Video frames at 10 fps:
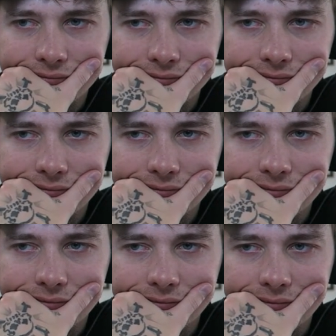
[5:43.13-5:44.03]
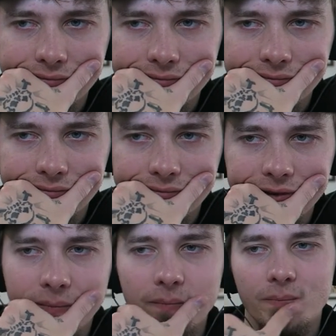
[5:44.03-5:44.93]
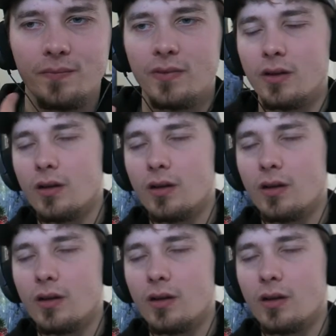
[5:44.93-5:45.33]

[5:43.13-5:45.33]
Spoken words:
(silence)